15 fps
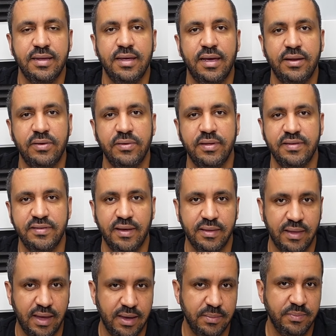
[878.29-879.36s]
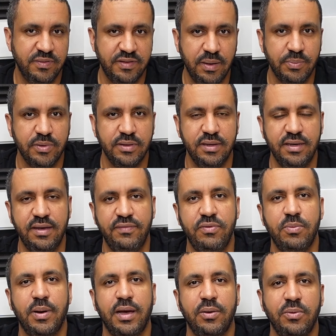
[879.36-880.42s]
I know they sell the hub separately if you
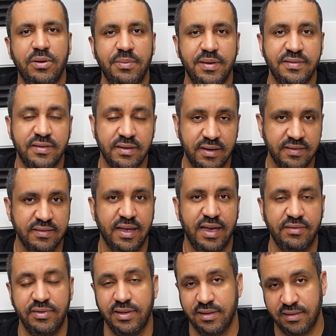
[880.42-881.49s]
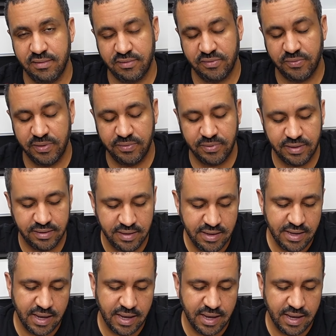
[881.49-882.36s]
buy a wheelbase that doesn't have it, like the R21,